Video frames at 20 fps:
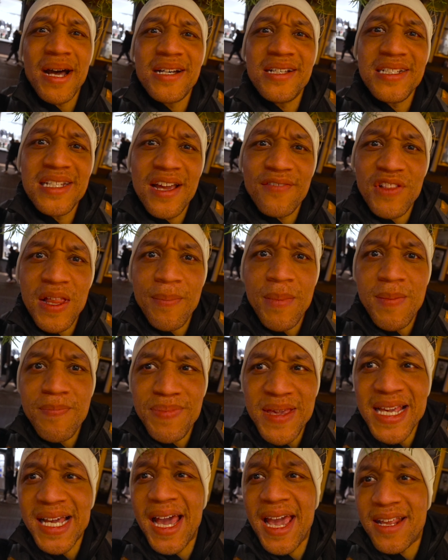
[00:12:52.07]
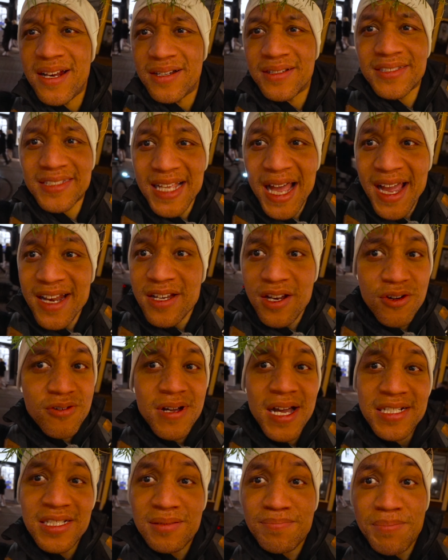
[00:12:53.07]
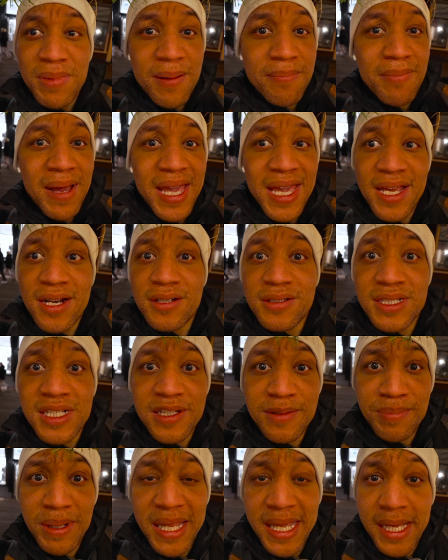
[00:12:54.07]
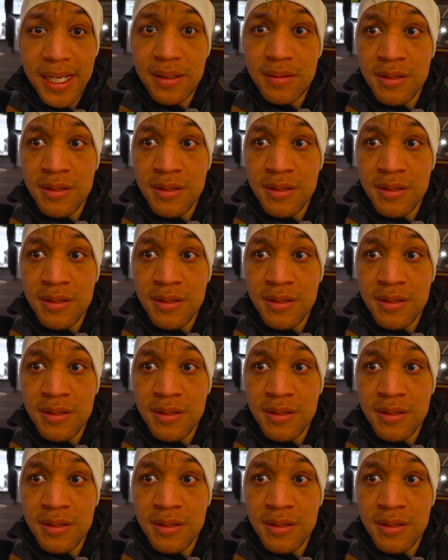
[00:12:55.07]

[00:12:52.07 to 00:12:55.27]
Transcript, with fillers: my hood never let me be hater. Side note, I just bumped my head on this plant.